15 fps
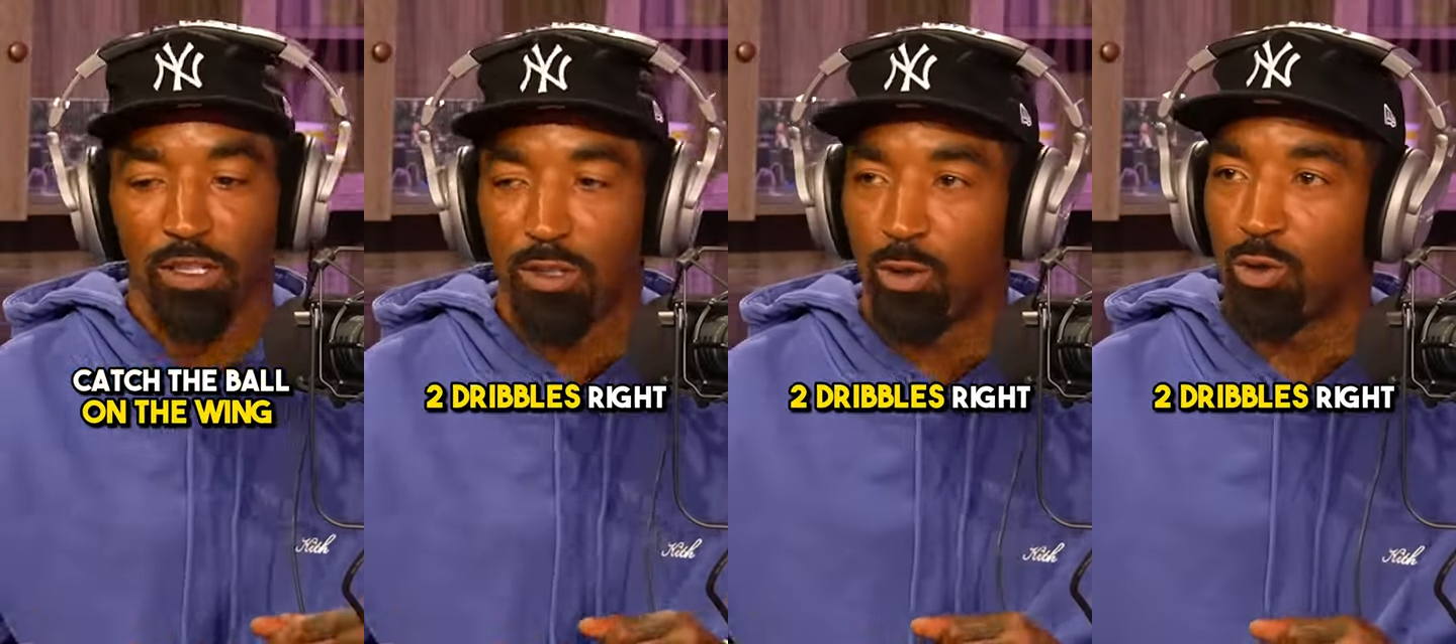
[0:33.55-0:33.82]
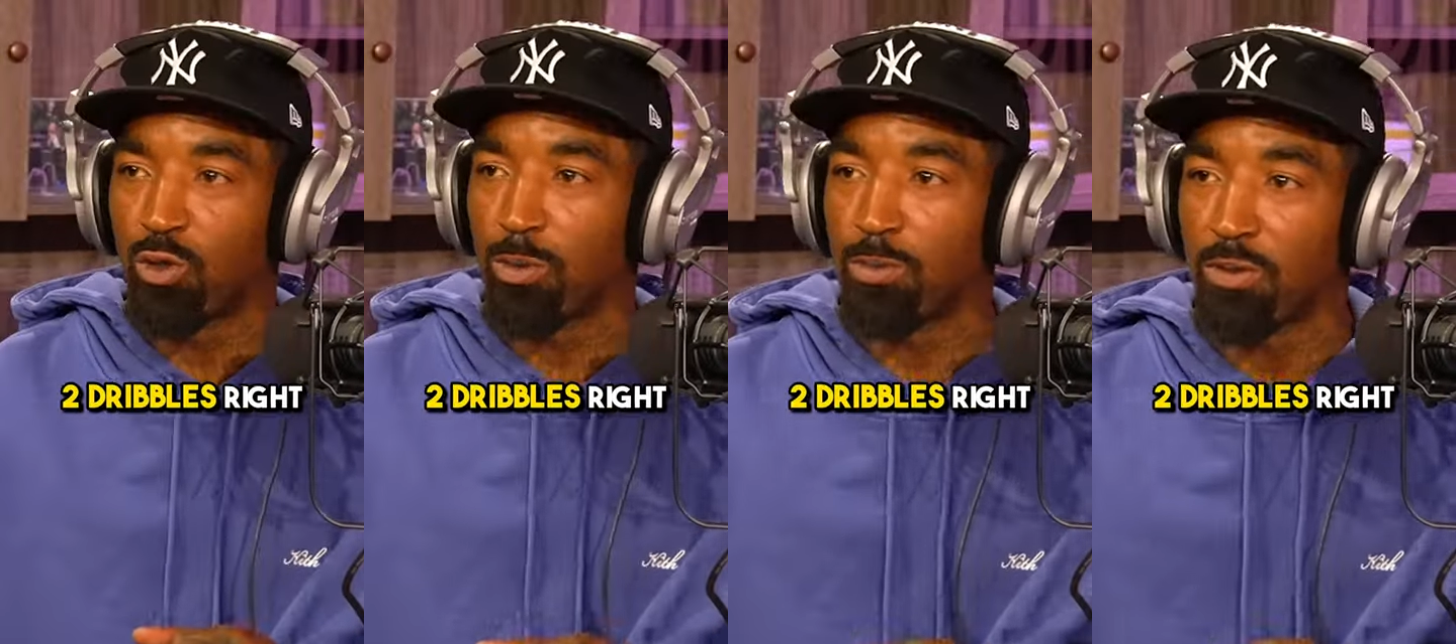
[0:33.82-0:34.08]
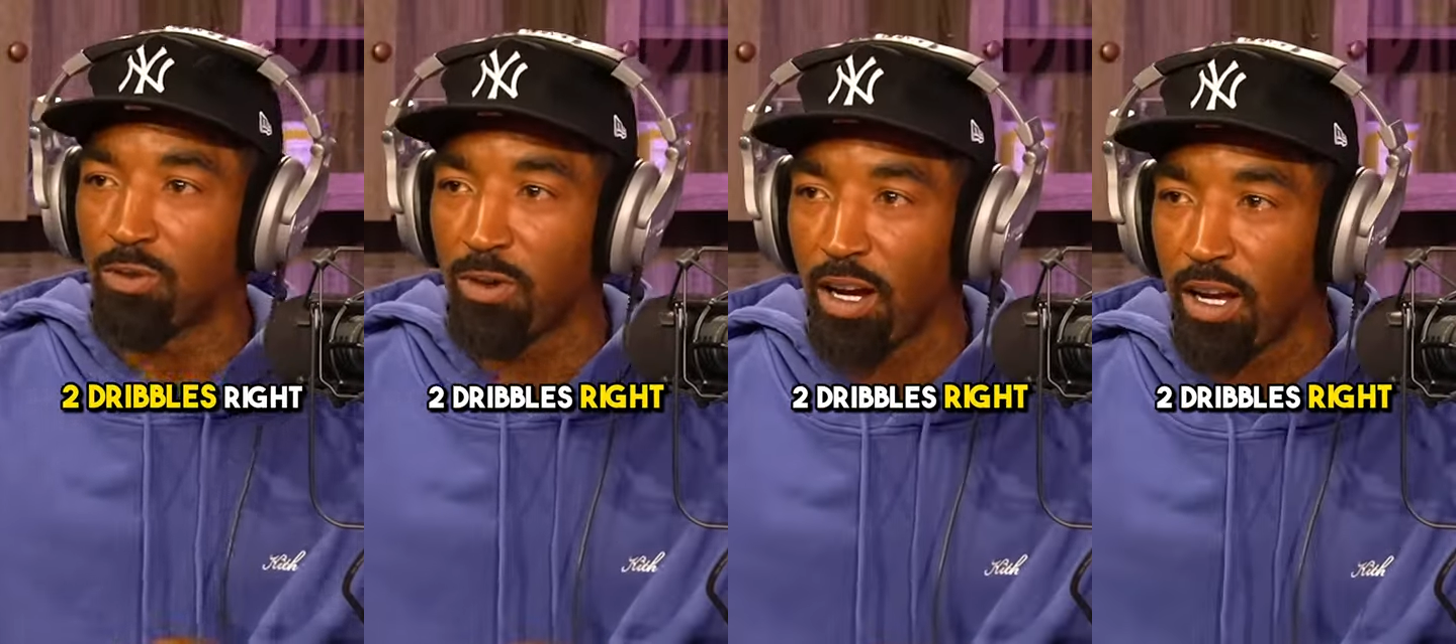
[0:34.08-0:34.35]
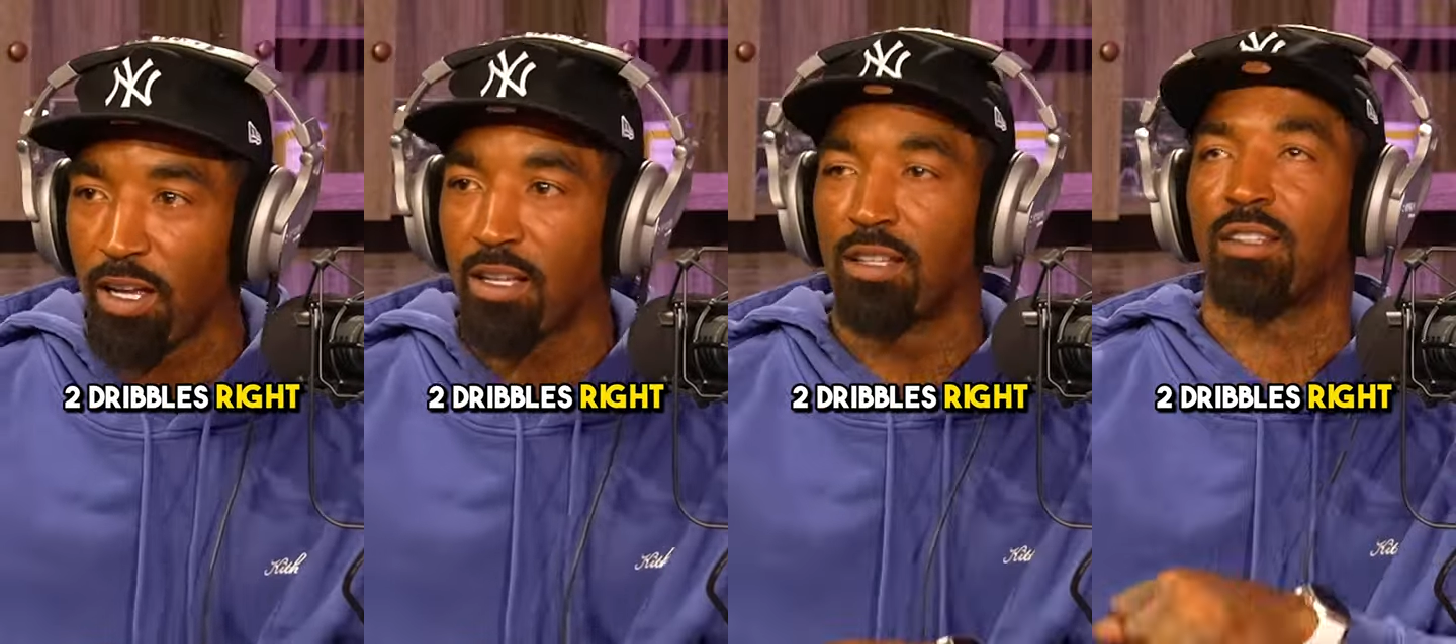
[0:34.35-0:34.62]
Two dribbles
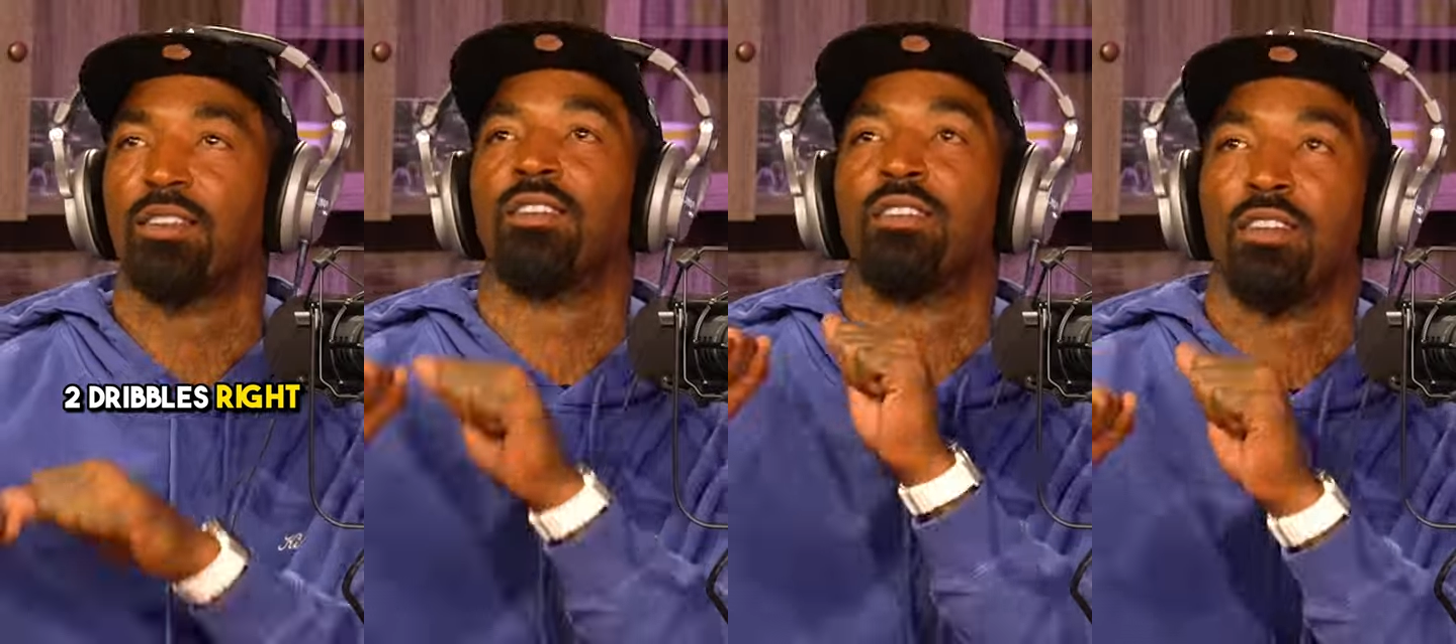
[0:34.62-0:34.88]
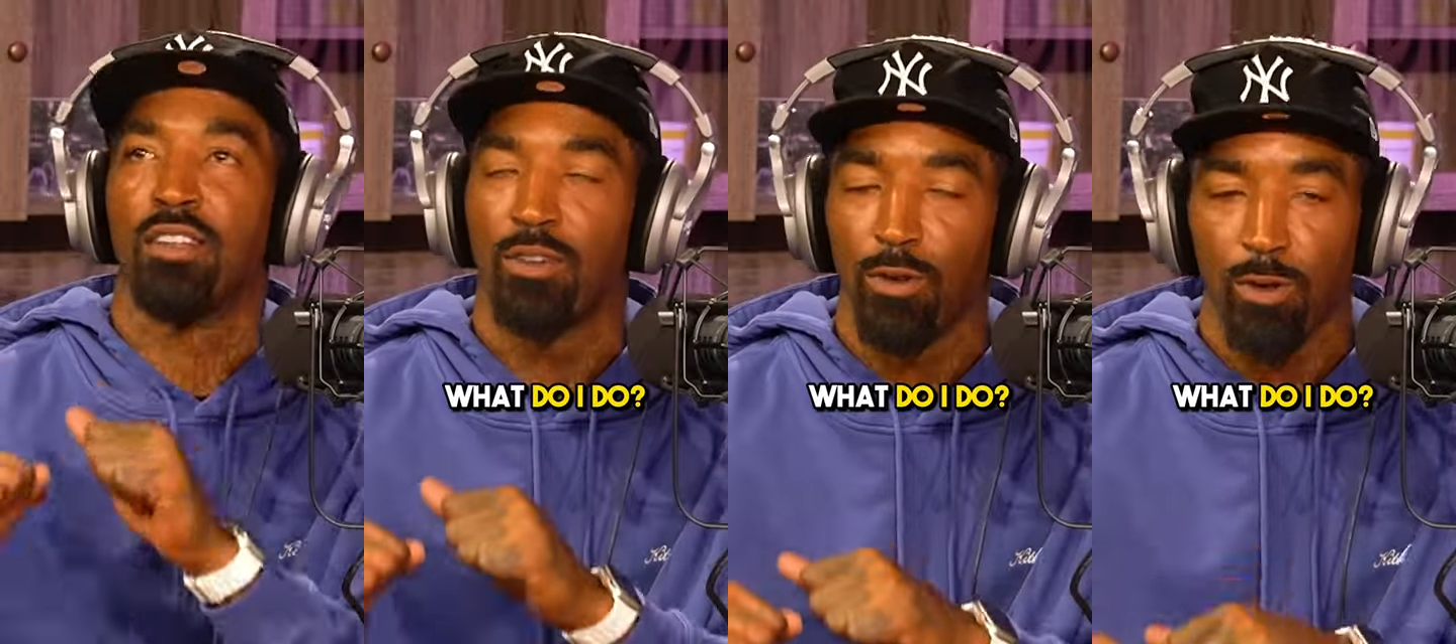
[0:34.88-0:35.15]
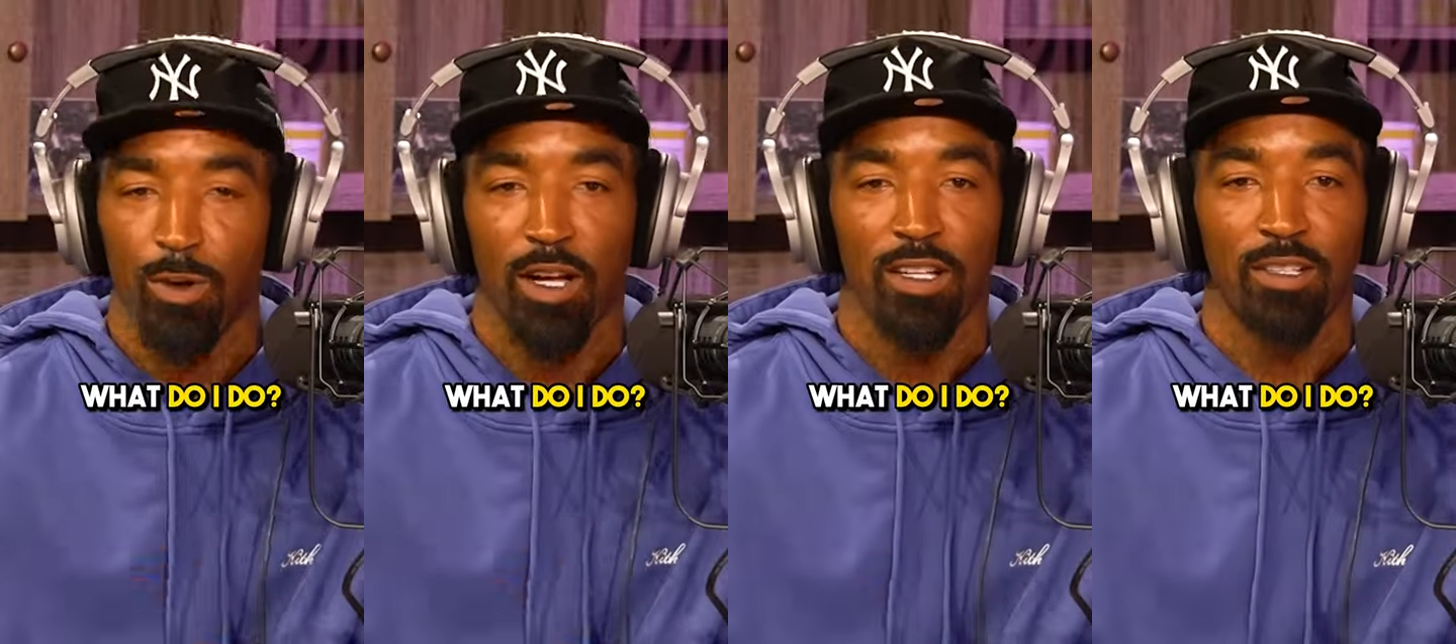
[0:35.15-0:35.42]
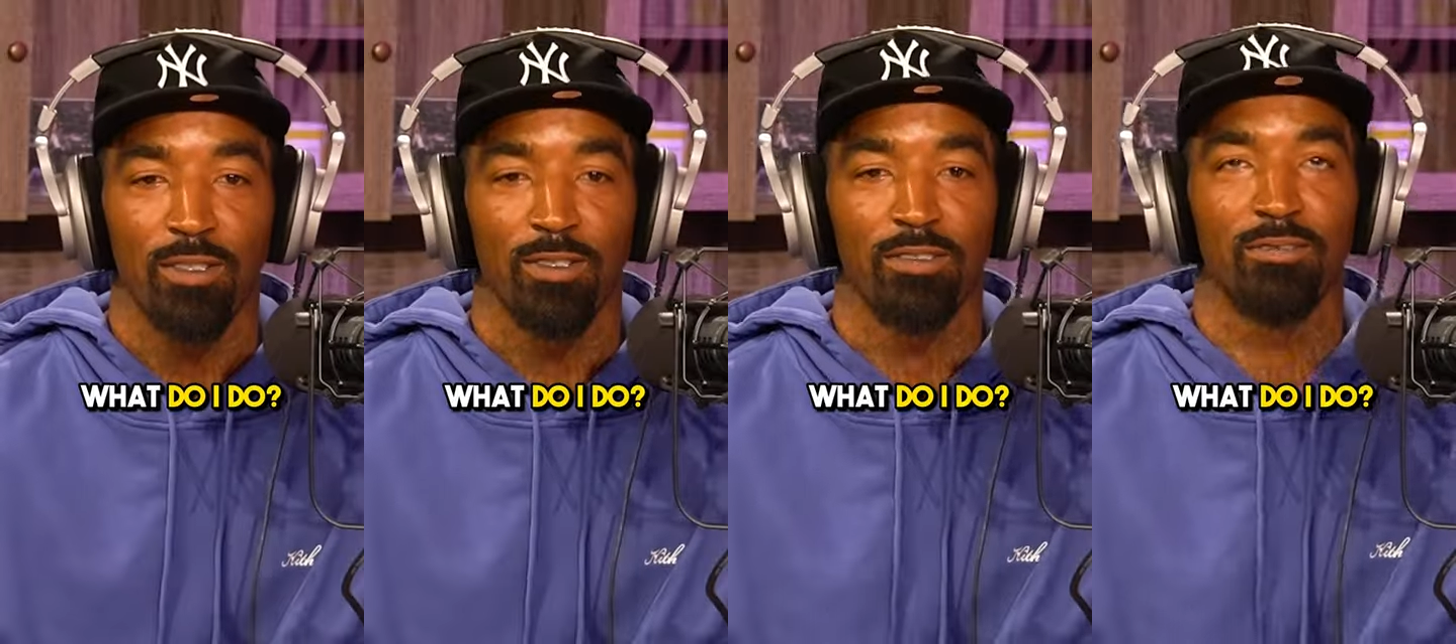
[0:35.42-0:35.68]
right. What do I
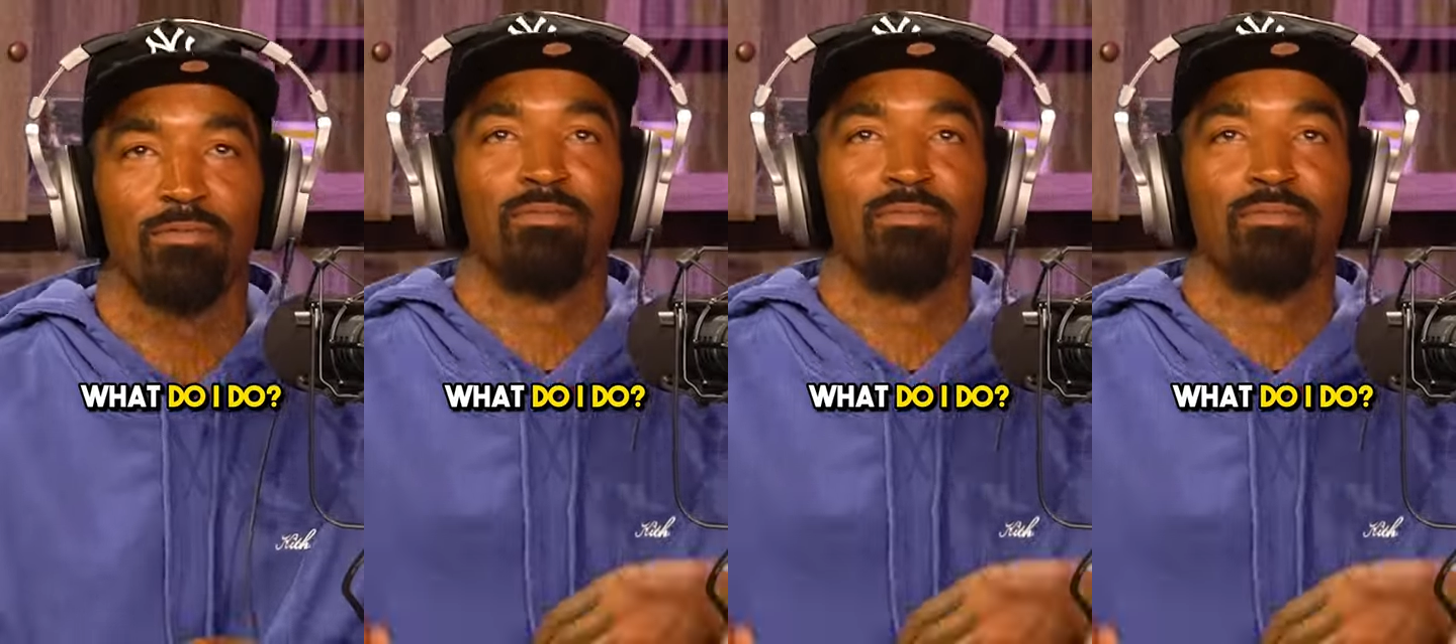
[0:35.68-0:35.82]
do?